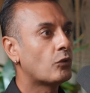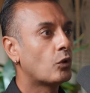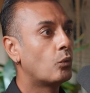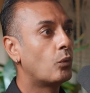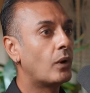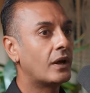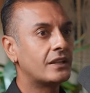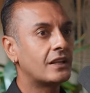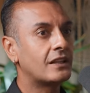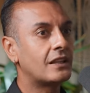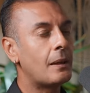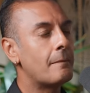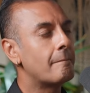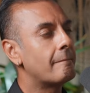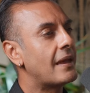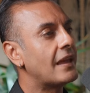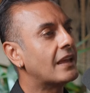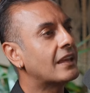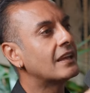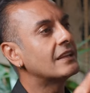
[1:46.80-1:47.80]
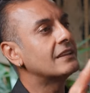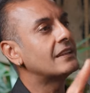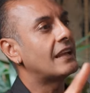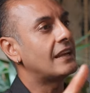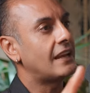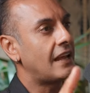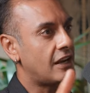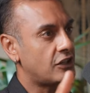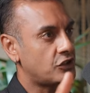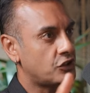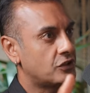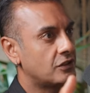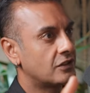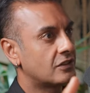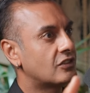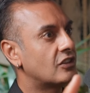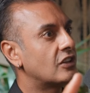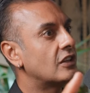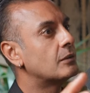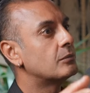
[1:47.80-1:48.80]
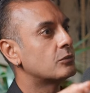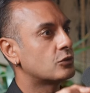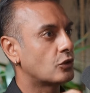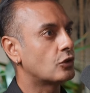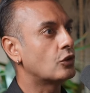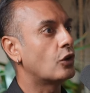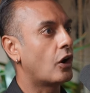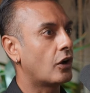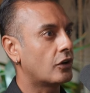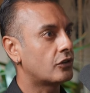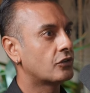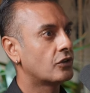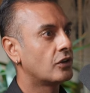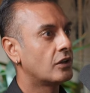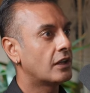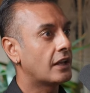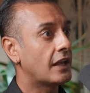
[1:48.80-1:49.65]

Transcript: whether they're making their national teams or not.